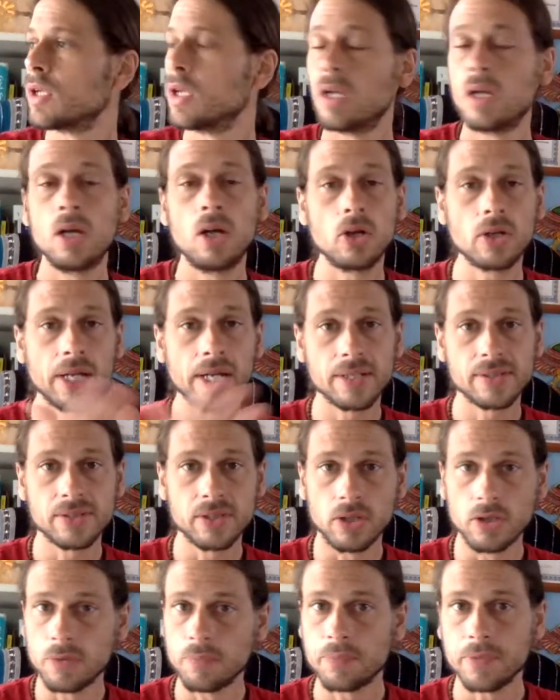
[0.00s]
Okay,
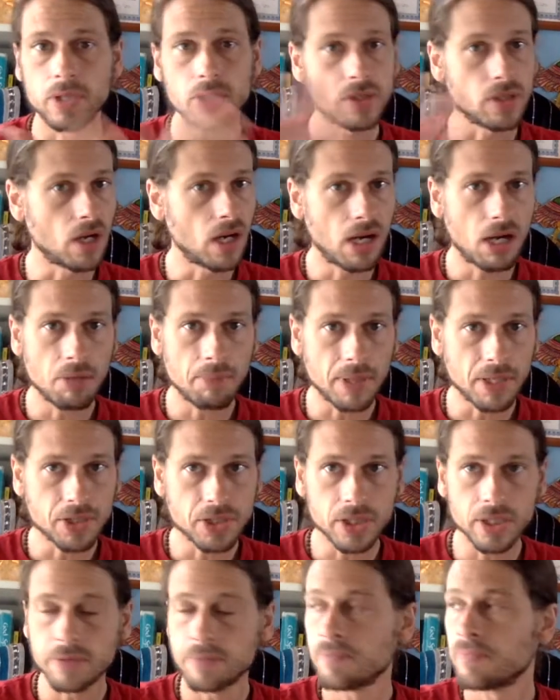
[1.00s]
so you saw how I
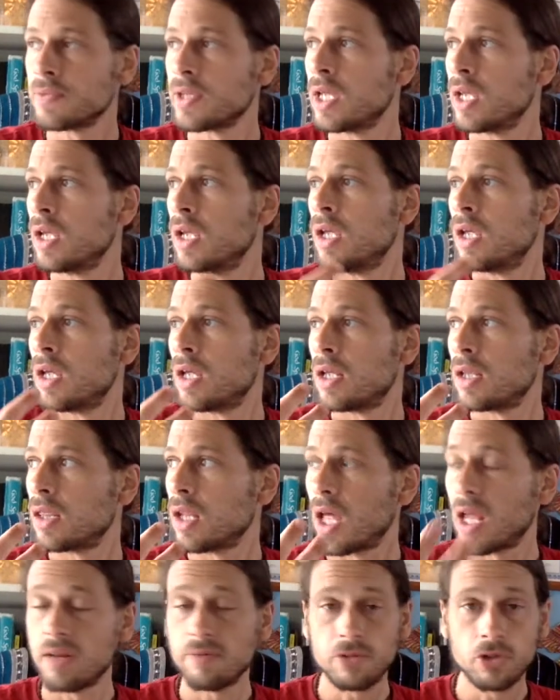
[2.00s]
mentioned a
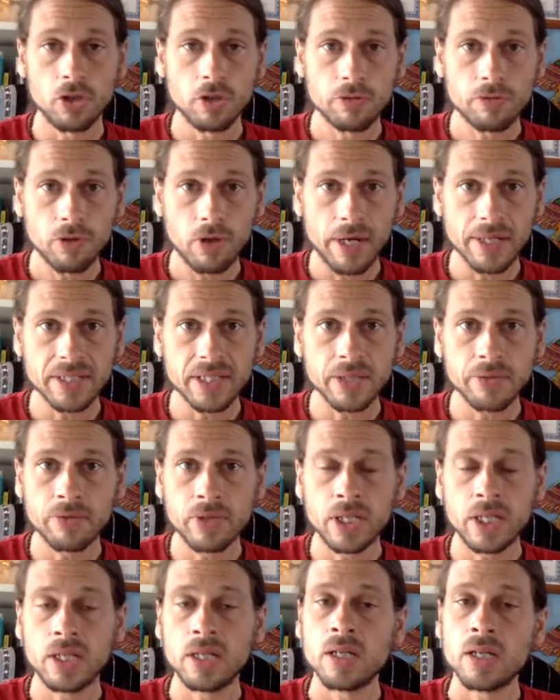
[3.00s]
lot of UFO
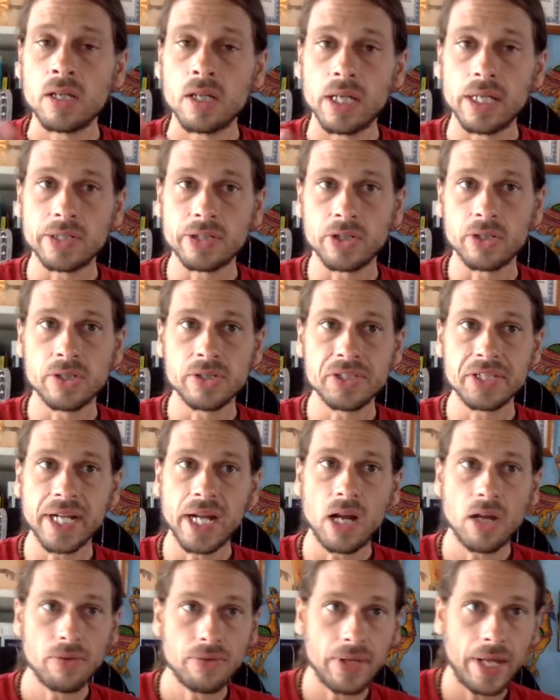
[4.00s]
activity. It turns
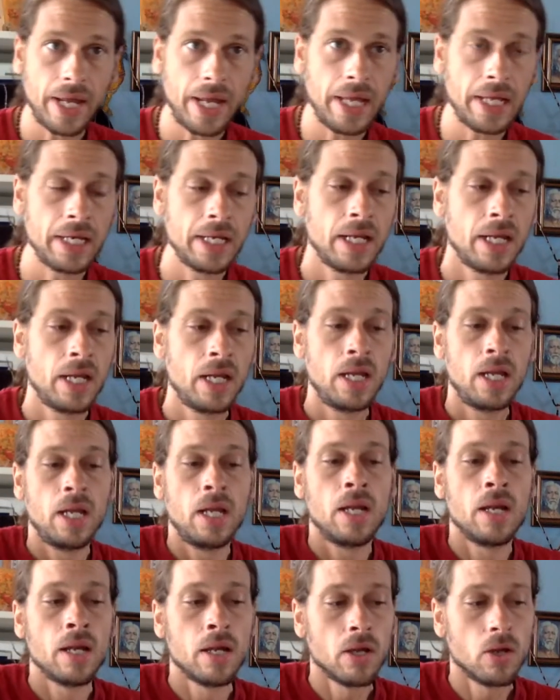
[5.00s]
out that,
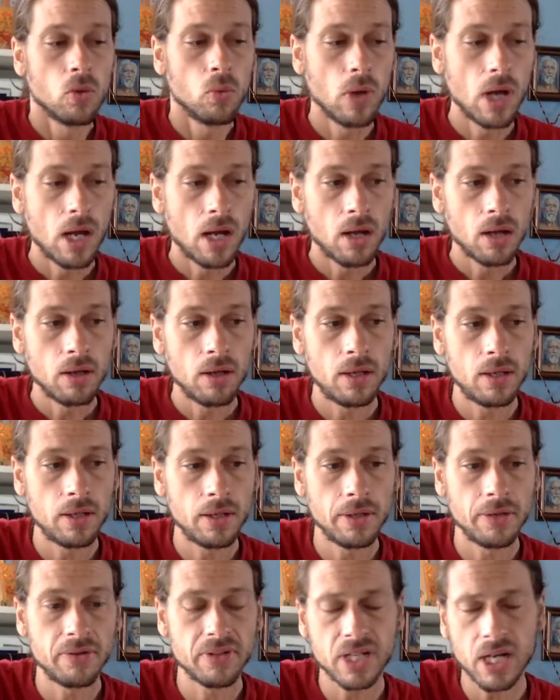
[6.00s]
well,
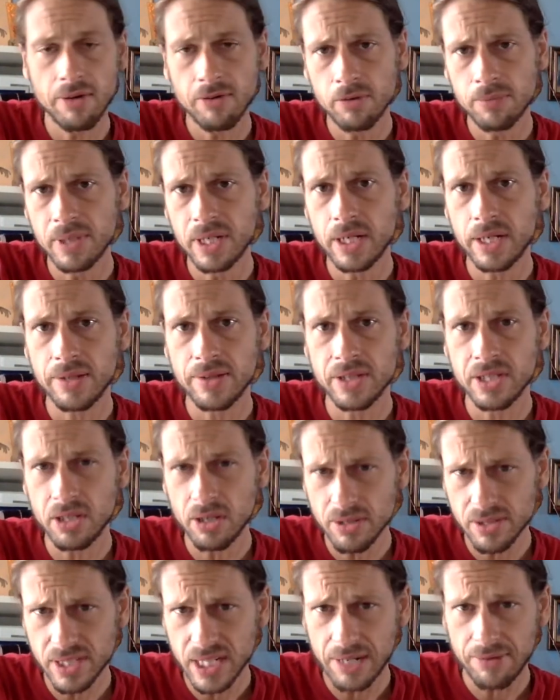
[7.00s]
the government, the
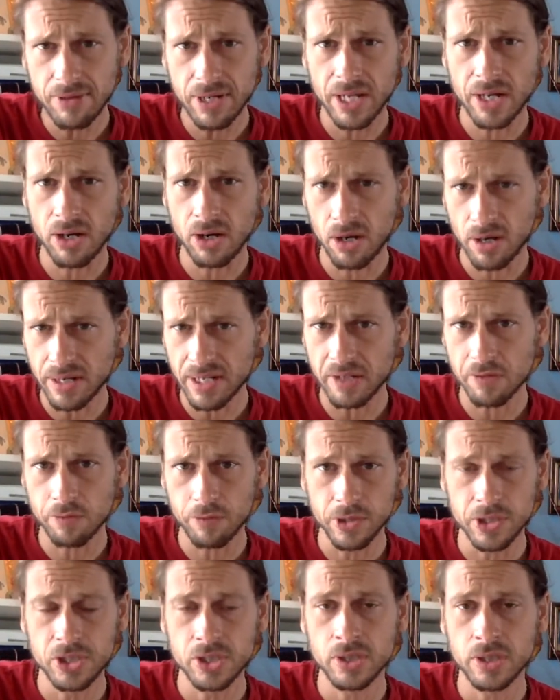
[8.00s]
U.S. Navy had already
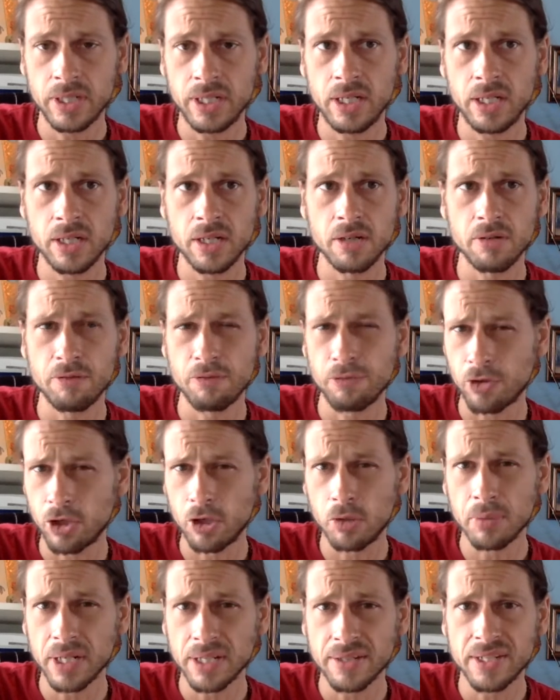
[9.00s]
officially
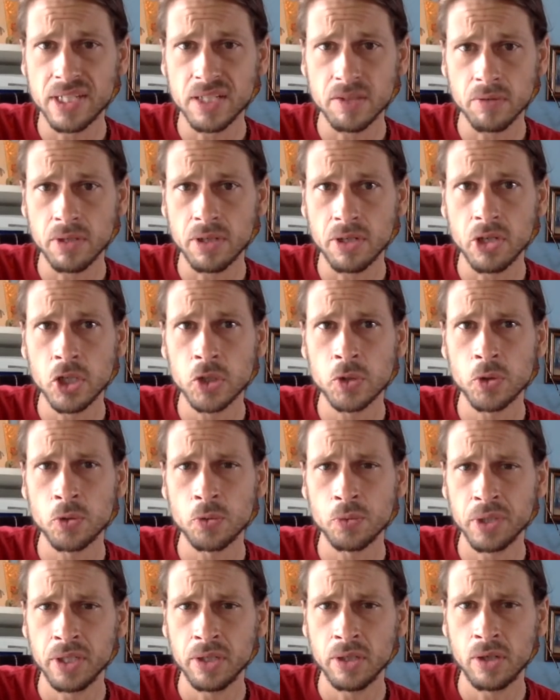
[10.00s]
confirmed that these videos were
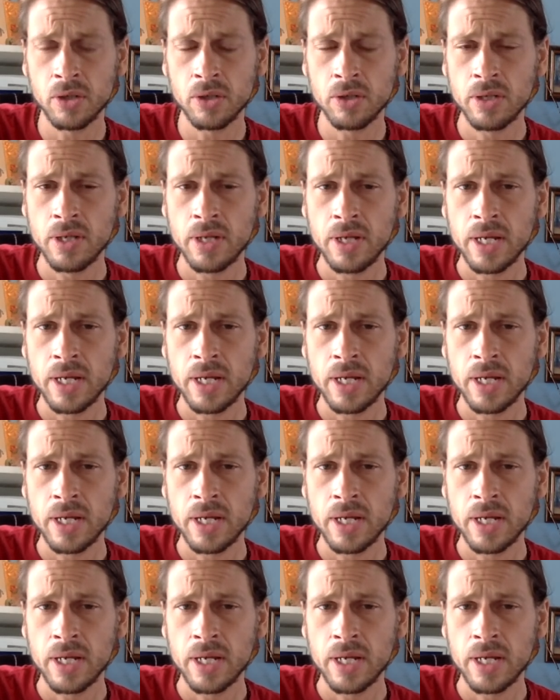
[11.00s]
real.